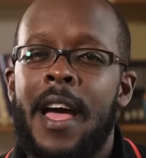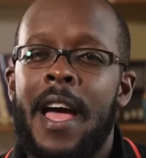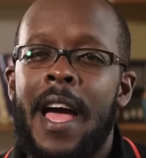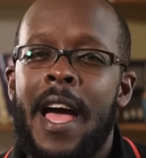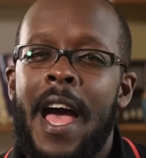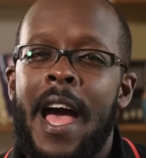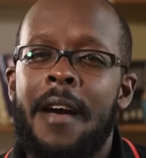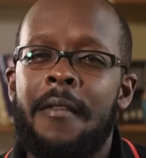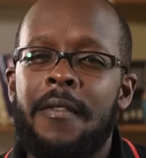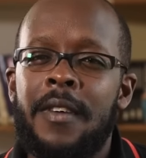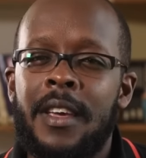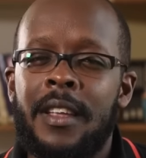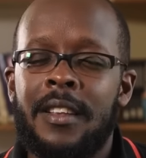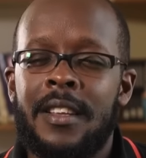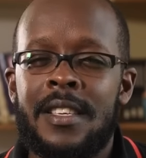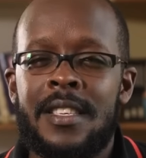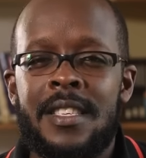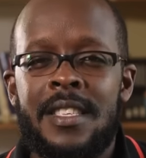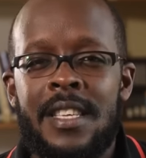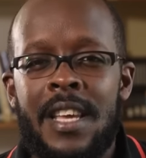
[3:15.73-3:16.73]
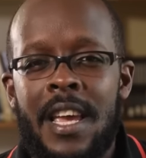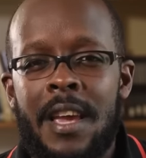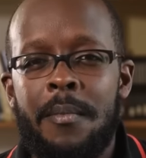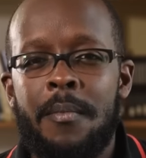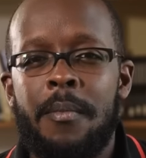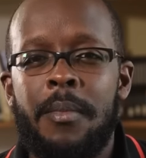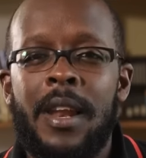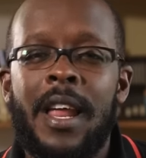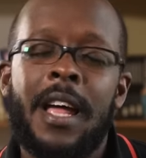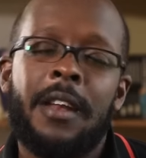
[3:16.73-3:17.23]
having the same
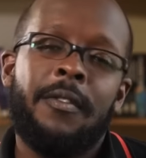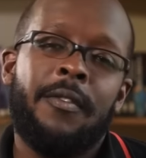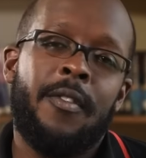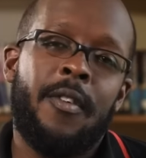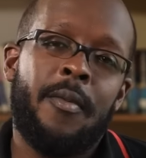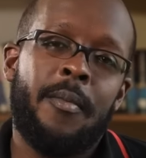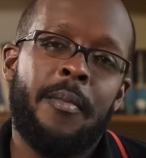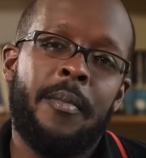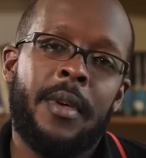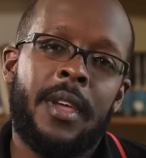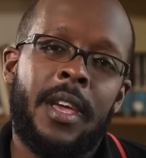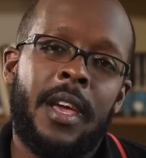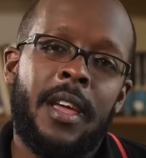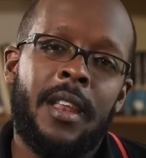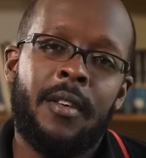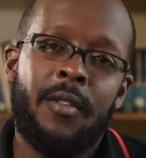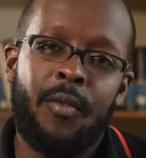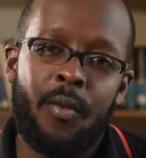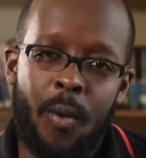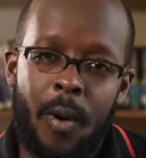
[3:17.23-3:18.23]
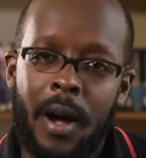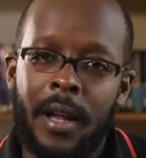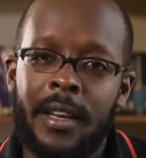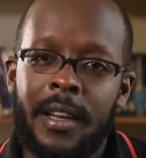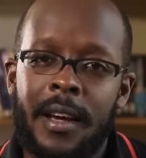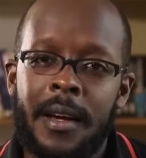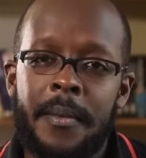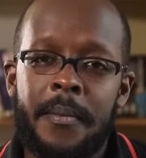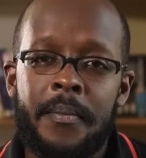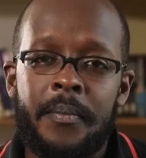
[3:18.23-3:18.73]
platform in Rwanda.